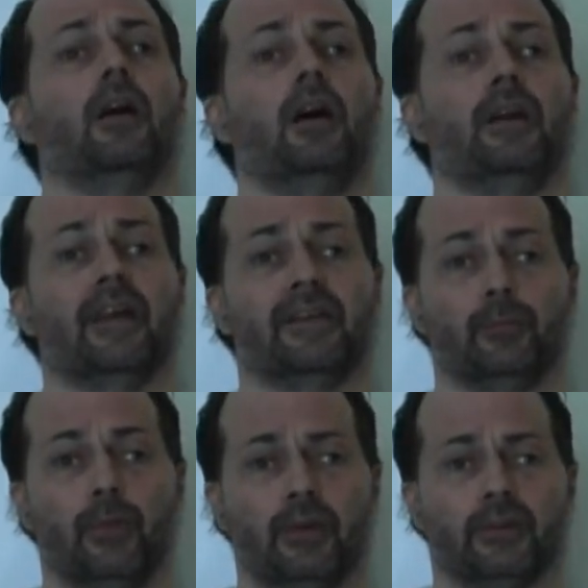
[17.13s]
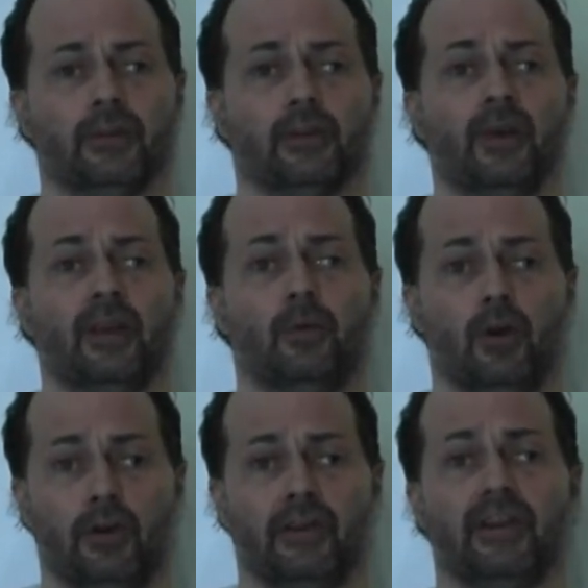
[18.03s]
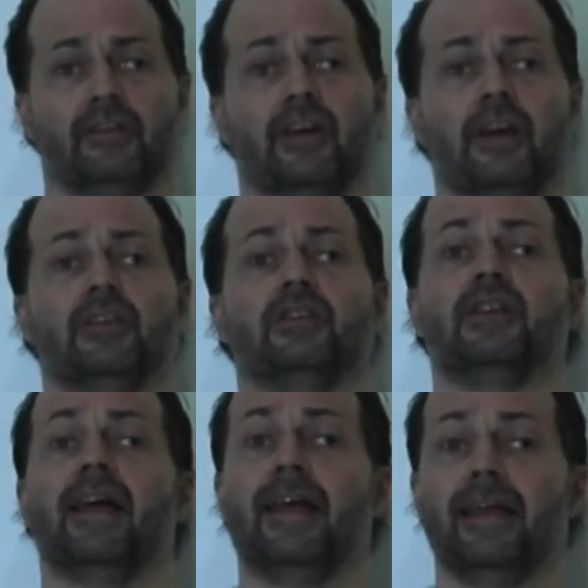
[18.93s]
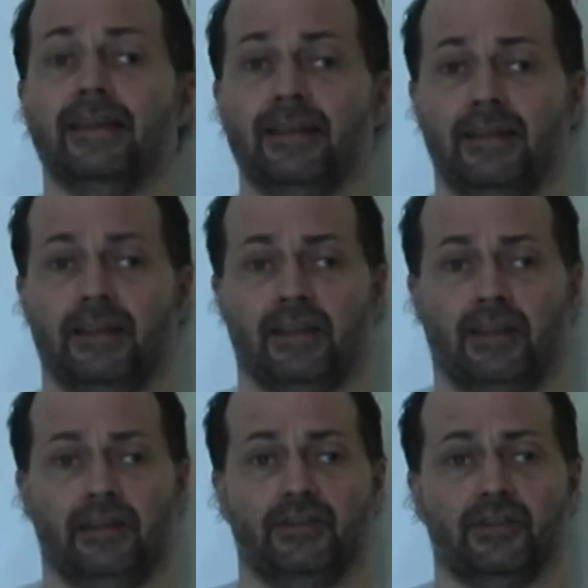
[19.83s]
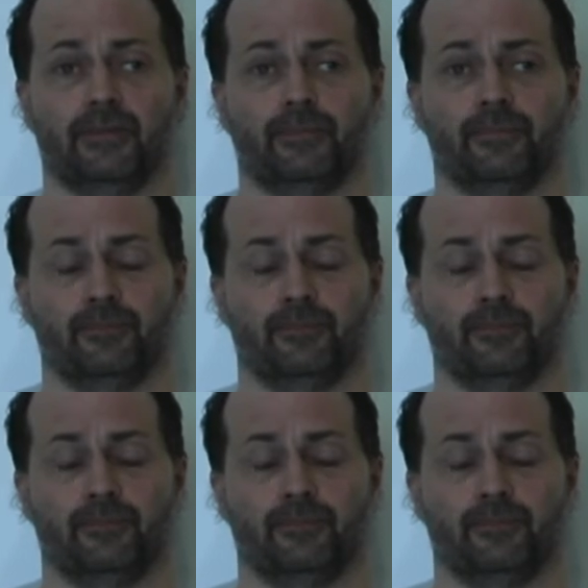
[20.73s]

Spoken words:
and as a post on my blog in French and in English.